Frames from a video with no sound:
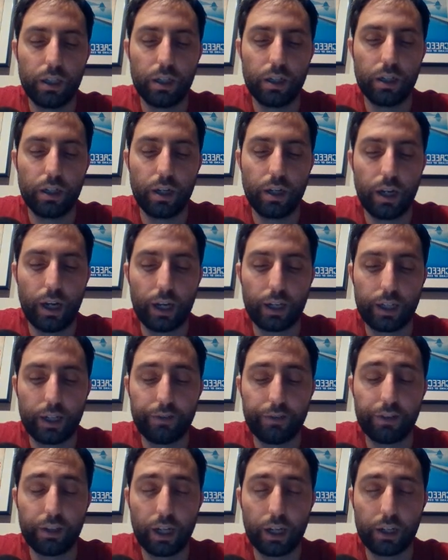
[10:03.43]

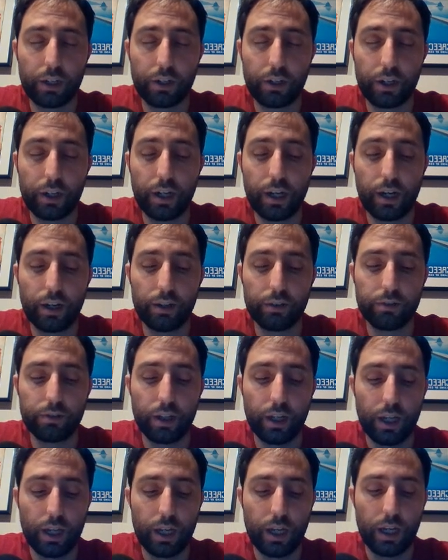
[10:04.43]
definitely not good enough,
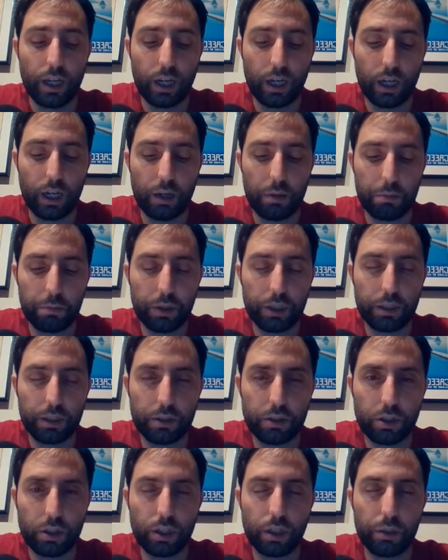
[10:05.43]
but
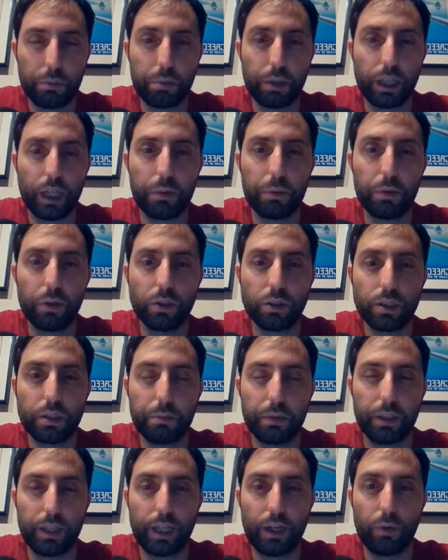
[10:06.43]
certainly playable and
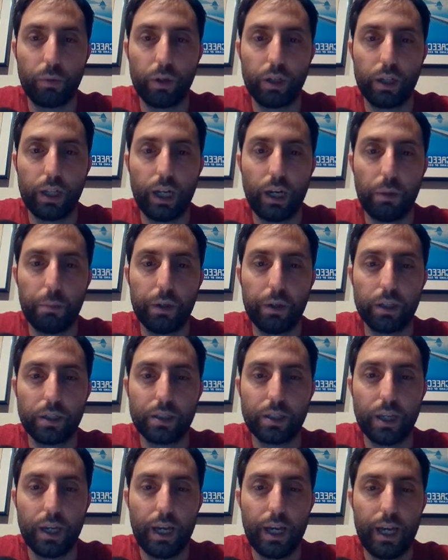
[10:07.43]
something that will help us.
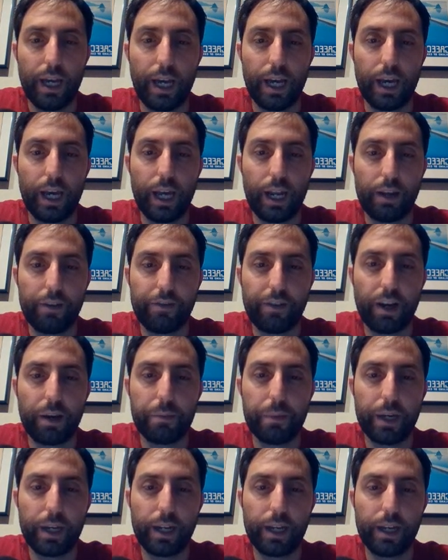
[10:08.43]
And at 5
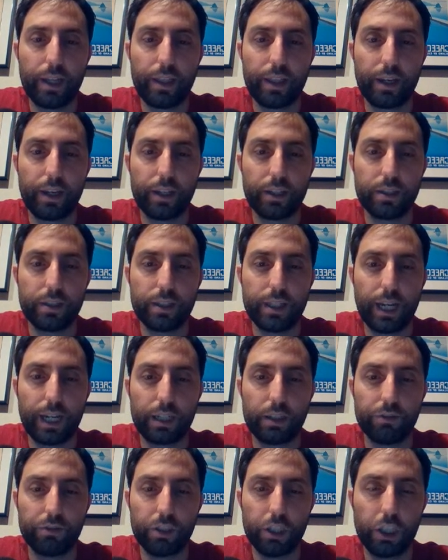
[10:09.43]
mana, I think it's
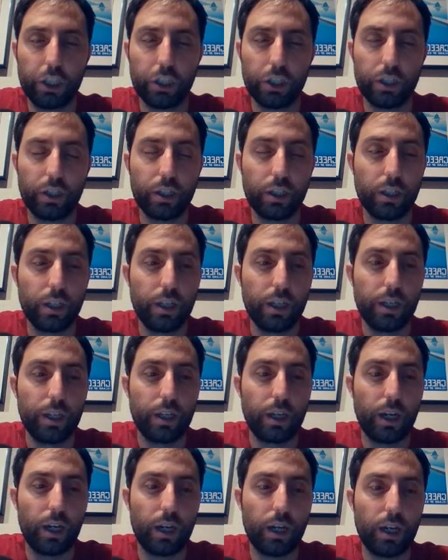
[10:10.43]
actively good.
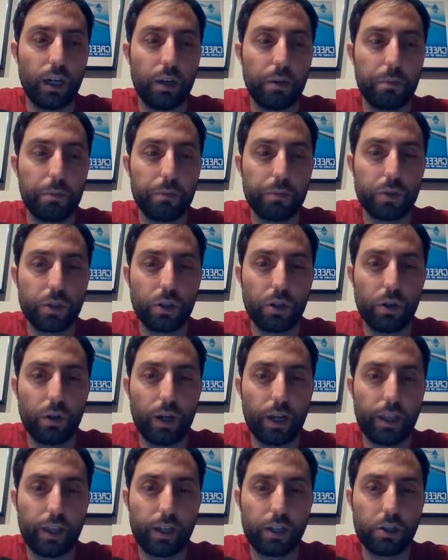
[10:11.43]
So I
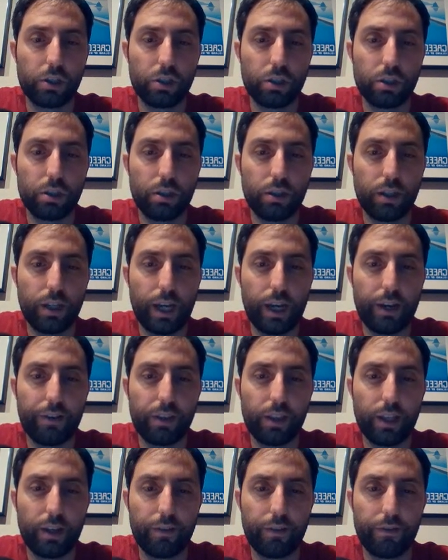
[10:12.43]
think just having
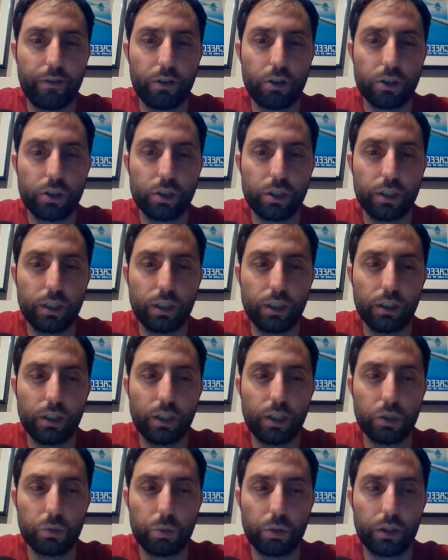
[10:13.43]
that versatility
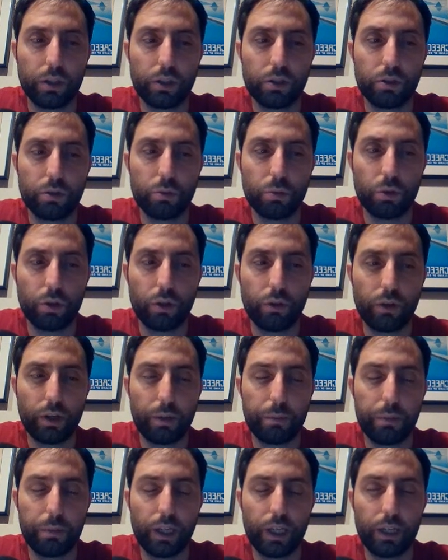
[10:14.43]
is what this is worth, right?
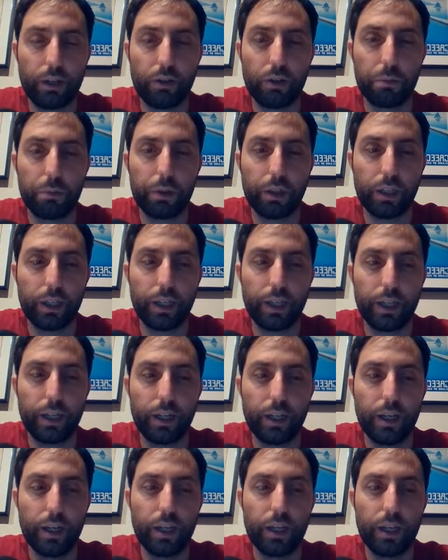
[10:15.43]
Being able to play it
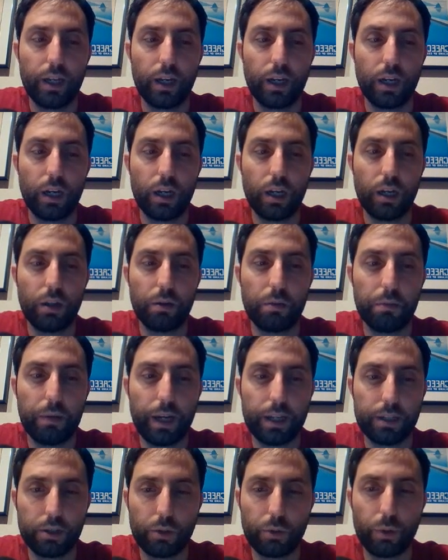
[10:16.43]

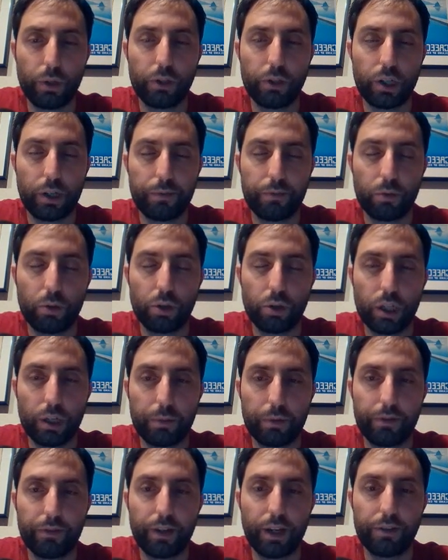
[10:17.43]
as a 3-drop, 4-drop,
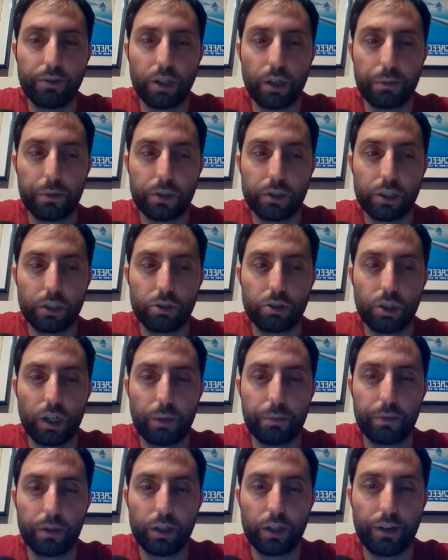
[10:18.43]
or 5-drop, or
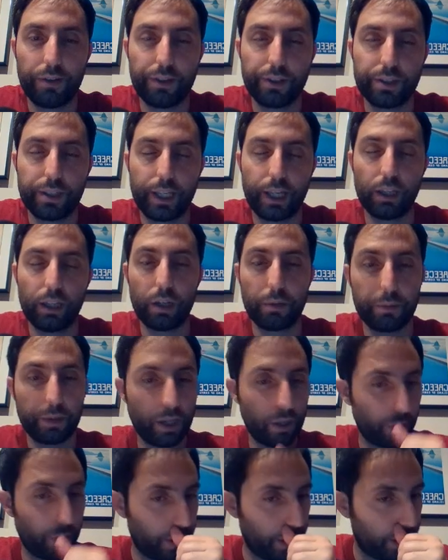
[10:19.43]
6-drop, and have it scale up
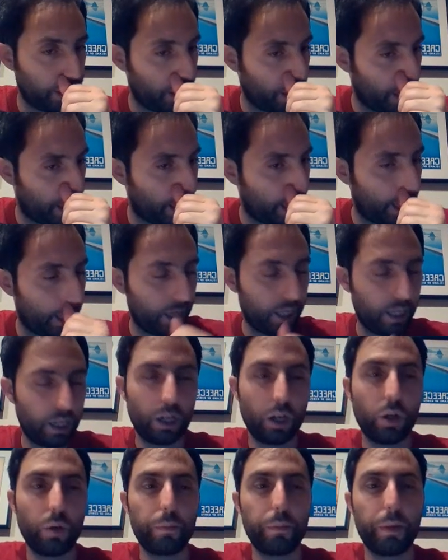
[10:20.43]
that way,
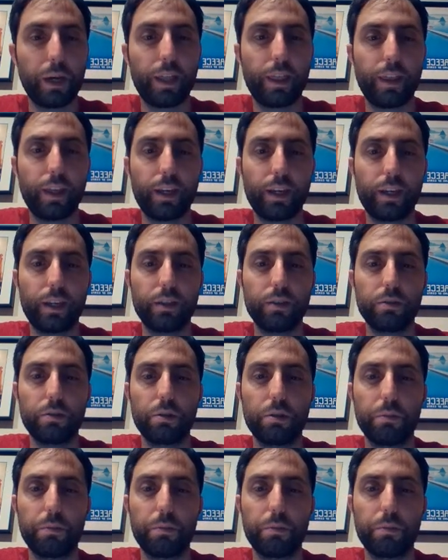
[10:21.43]
I think is